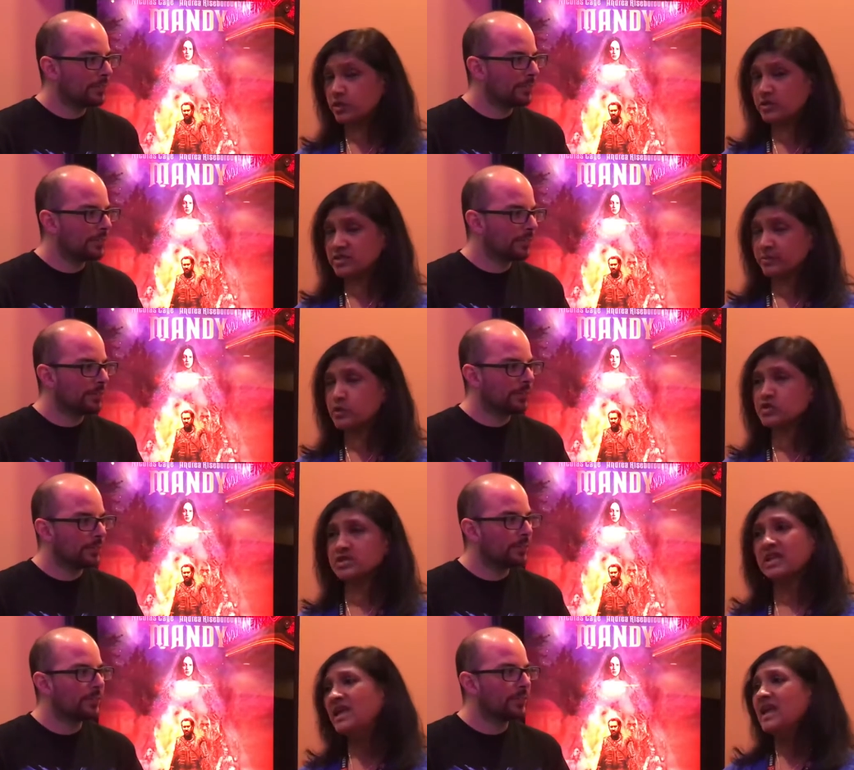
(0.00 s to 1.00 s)
Speaker 1: to you as a
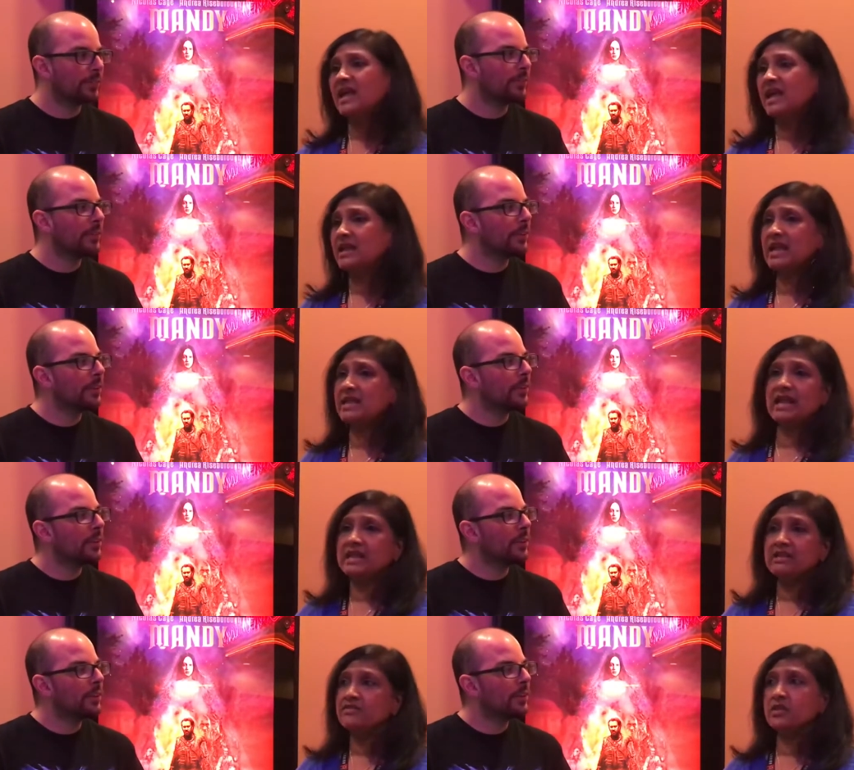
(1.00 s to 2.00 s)
person. And, and,
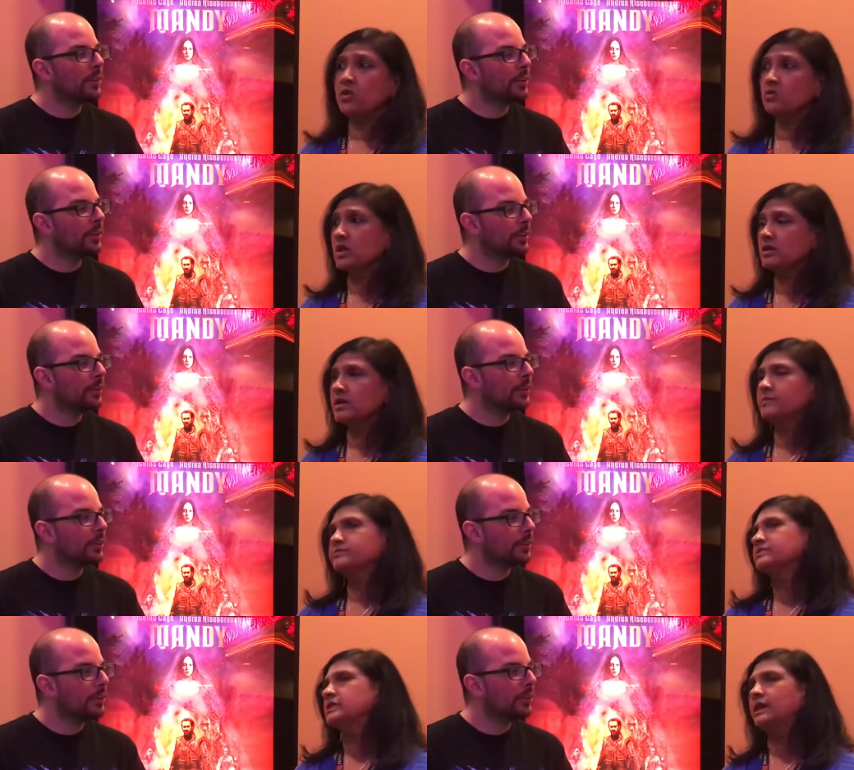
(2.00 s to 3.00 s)
and if you don't,
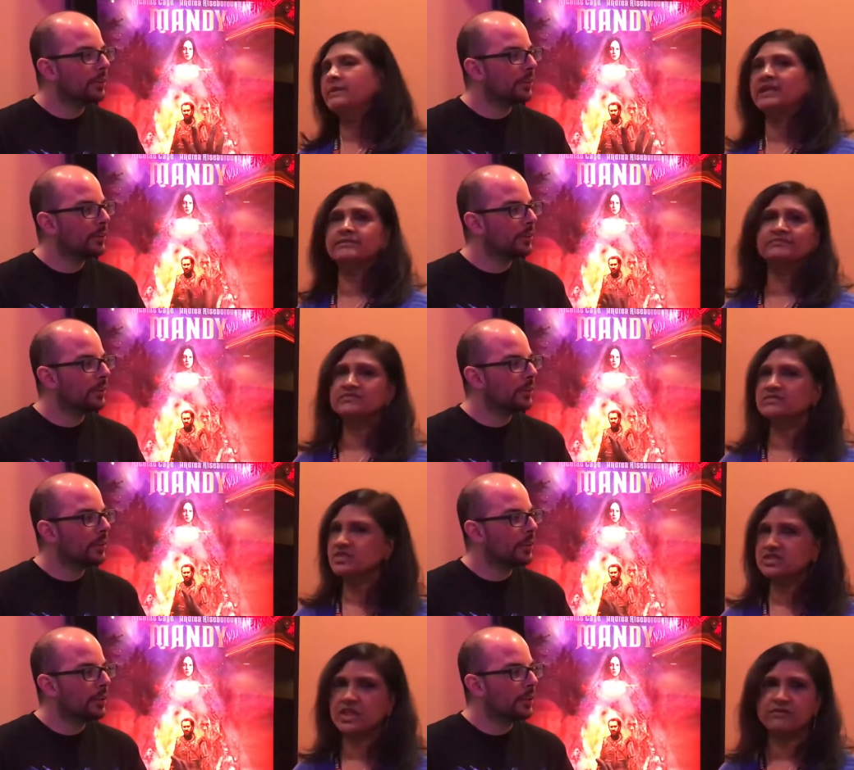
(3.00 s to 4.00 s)
I mean,
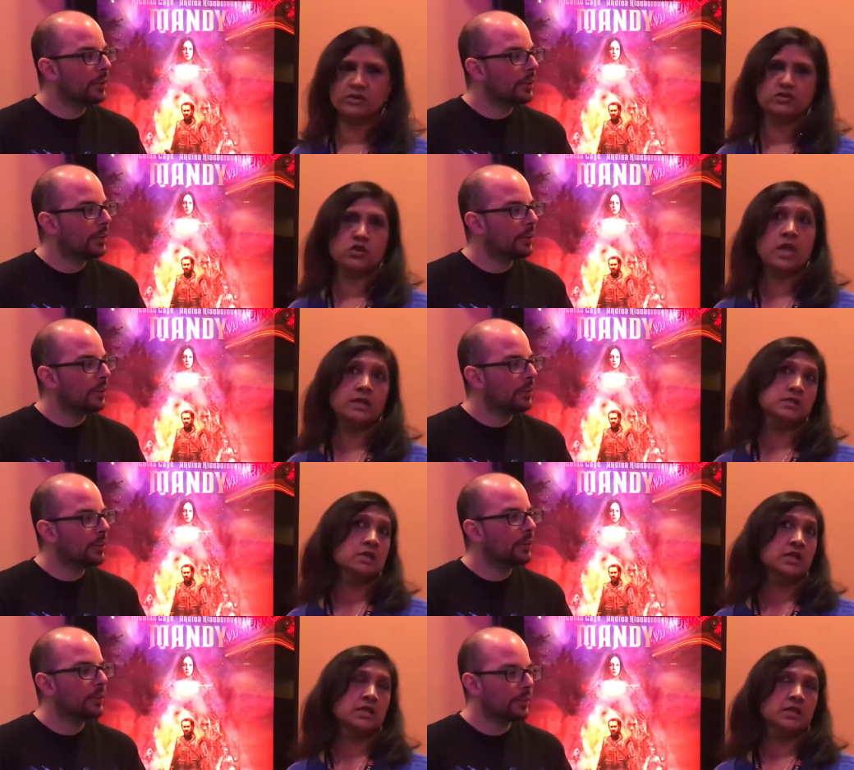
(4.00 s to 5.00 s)
just give it a try. There's
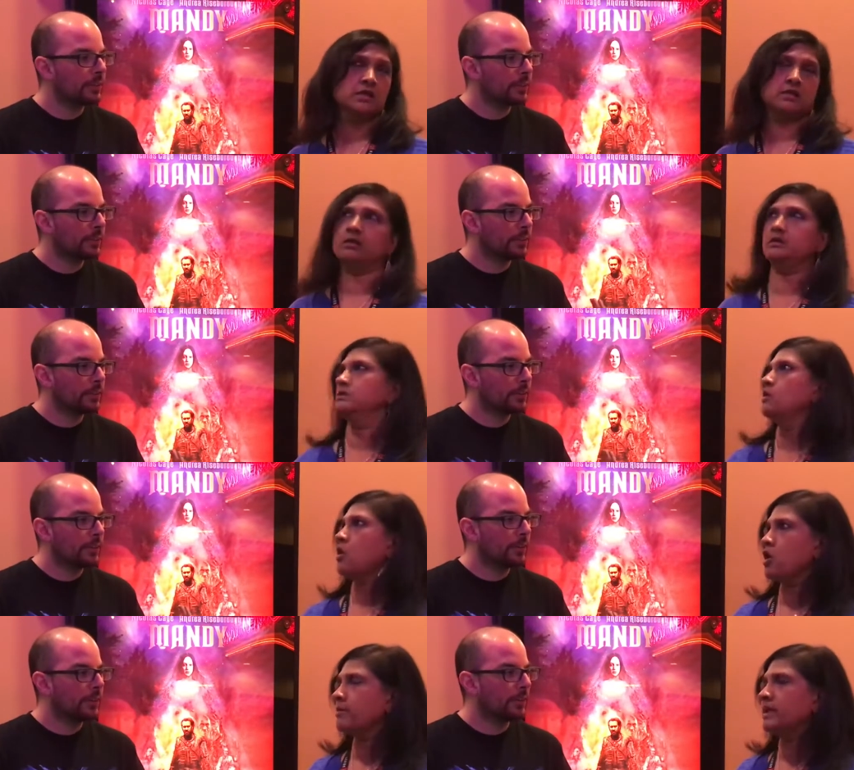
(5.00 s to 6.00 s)
nothing, no
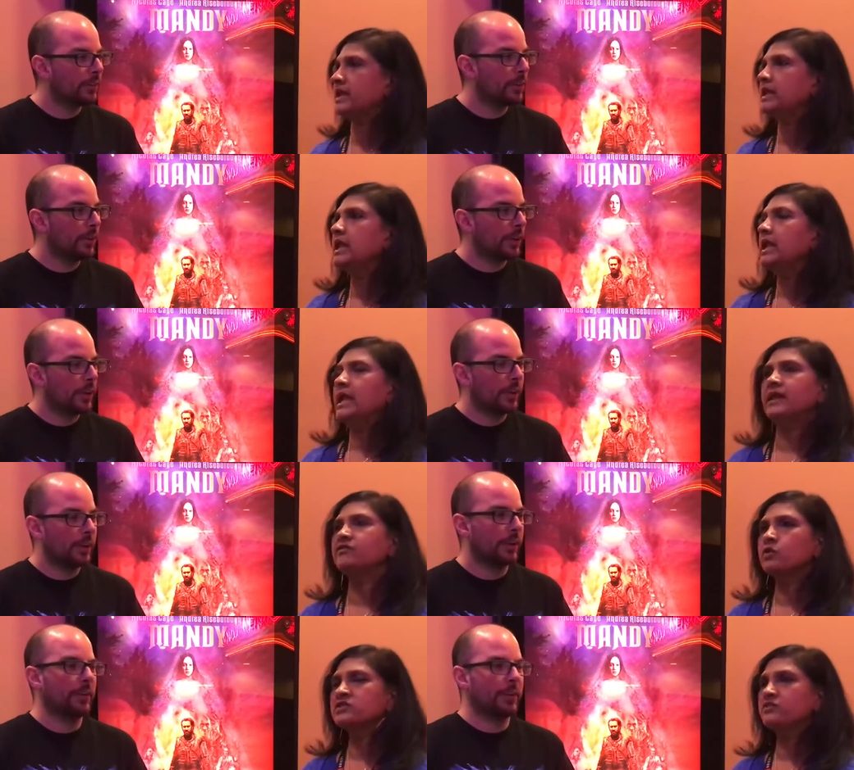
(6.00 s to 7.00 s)
harm in it. And
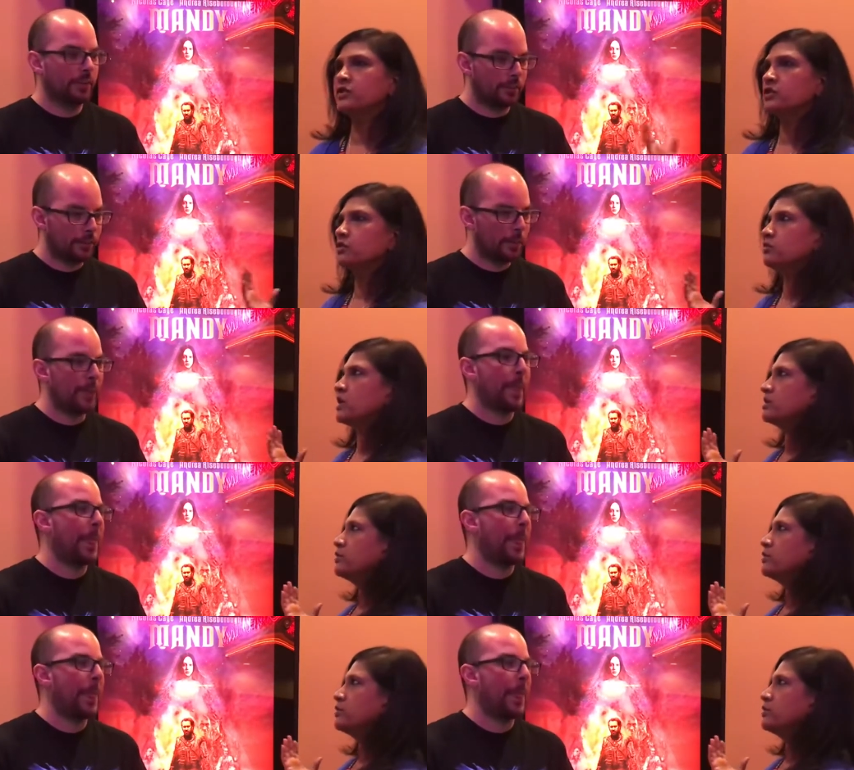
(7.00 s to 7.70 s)
of course, if you don't want